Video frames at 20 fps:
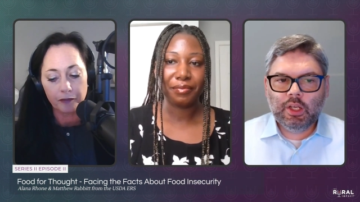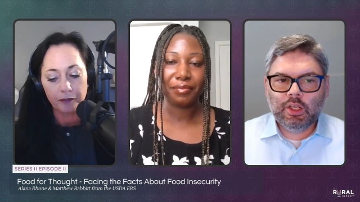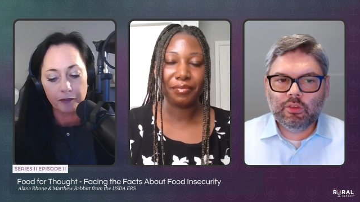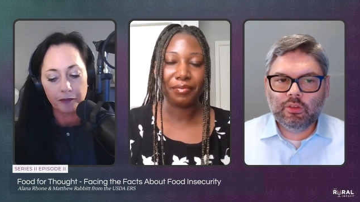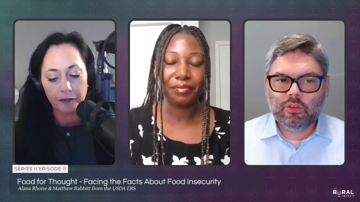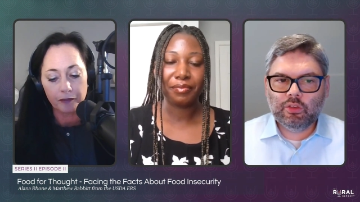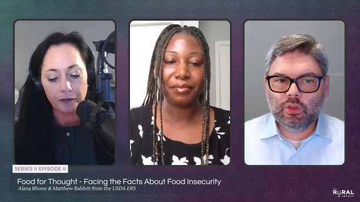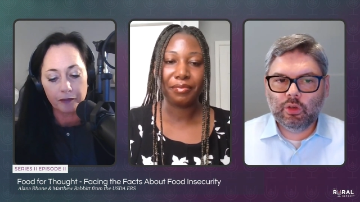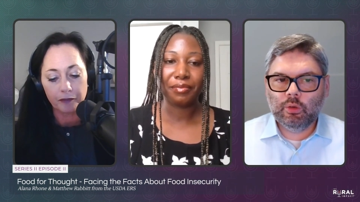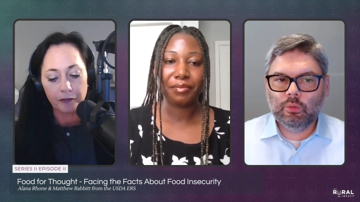
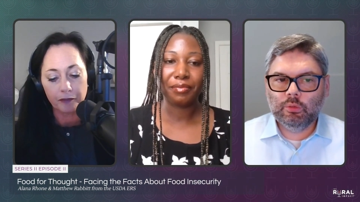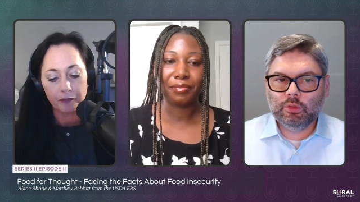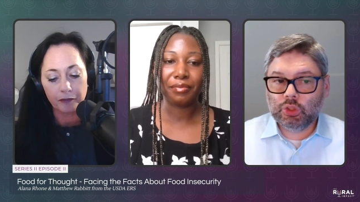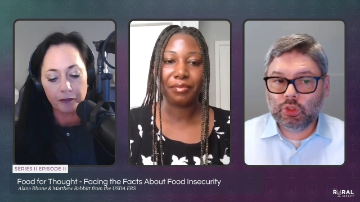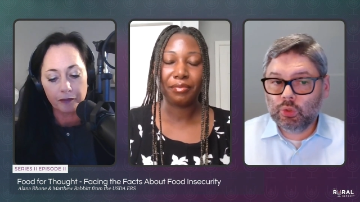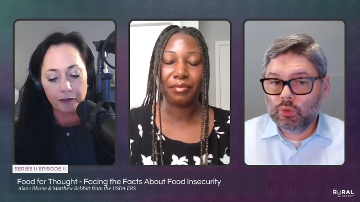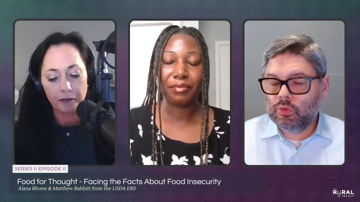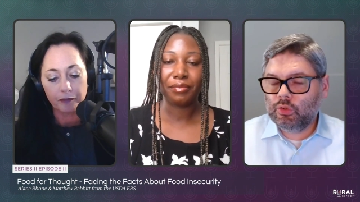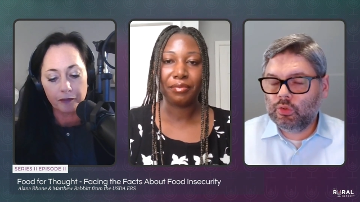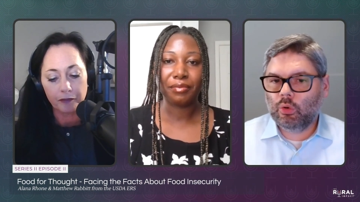Speaker 1: And so,
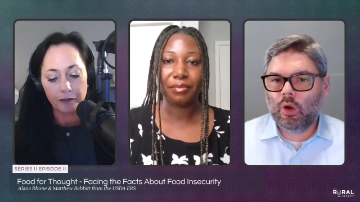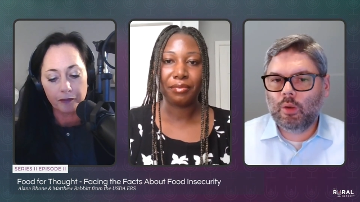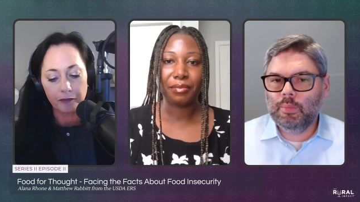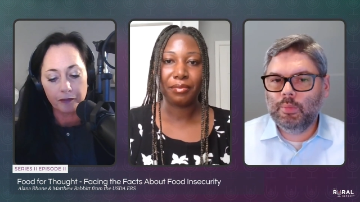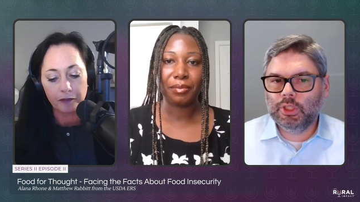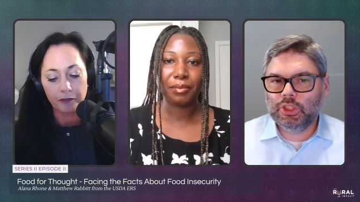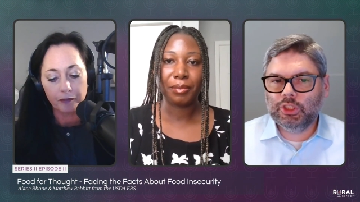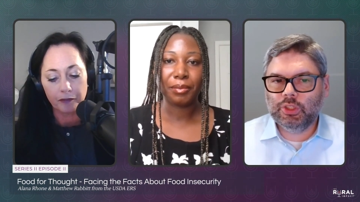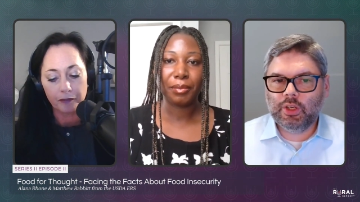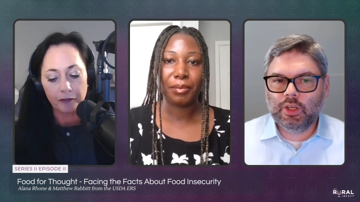true to our
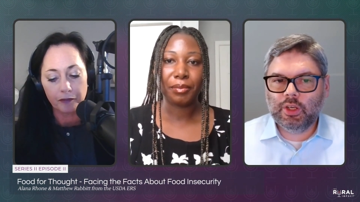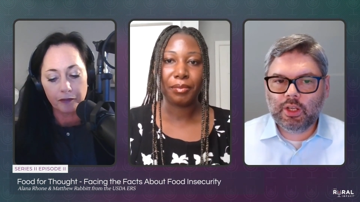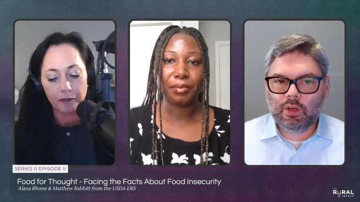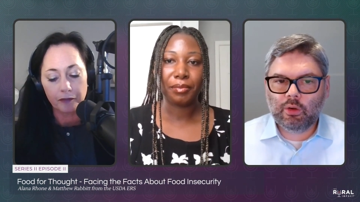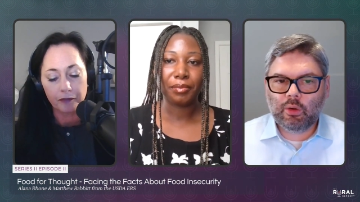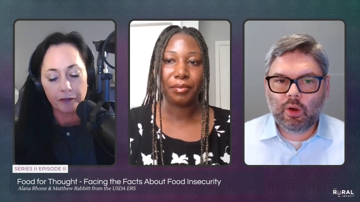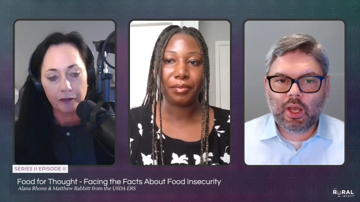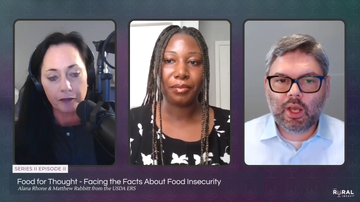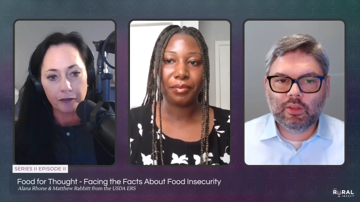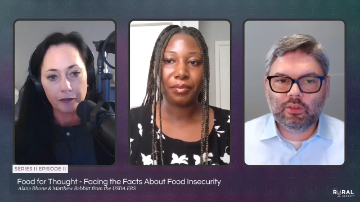mission at
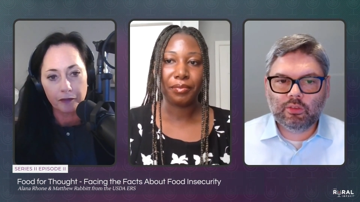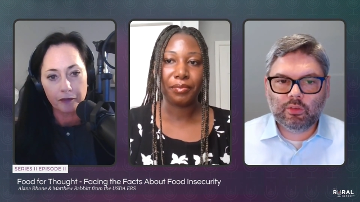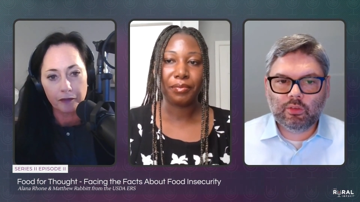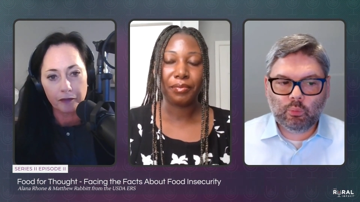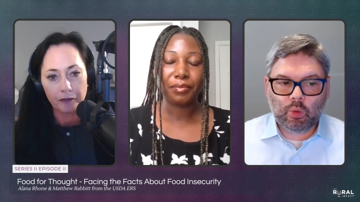ERS,